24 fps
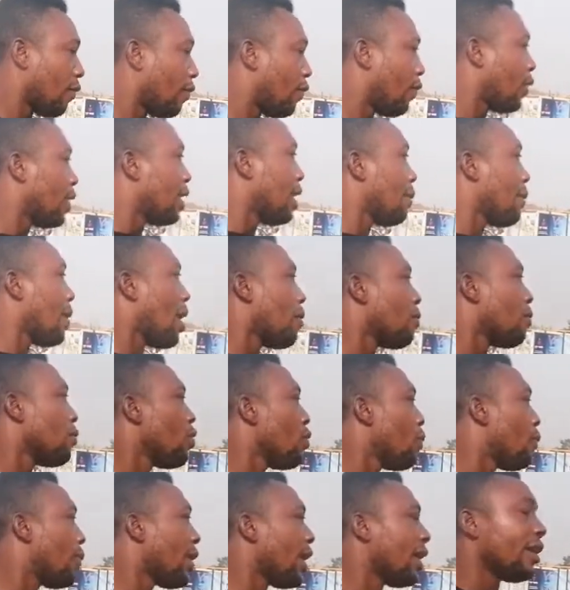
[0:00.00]
For the bamboo,
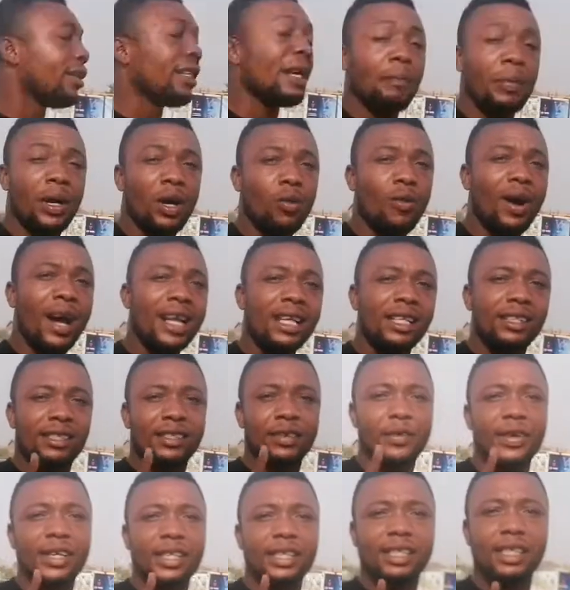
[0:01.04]
the per one is
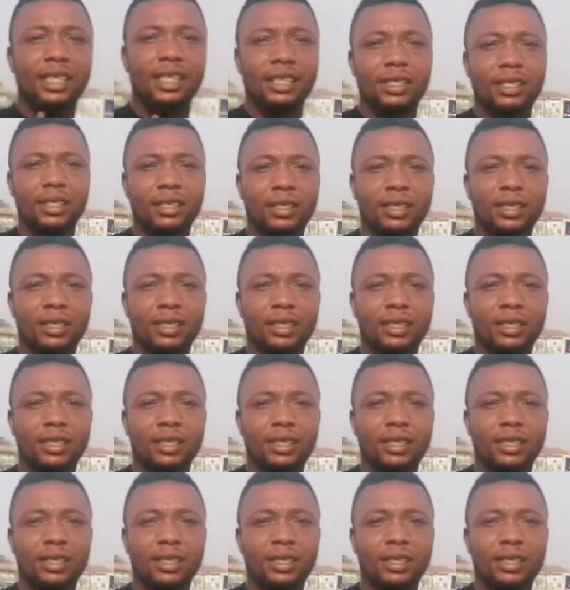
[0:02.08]
360.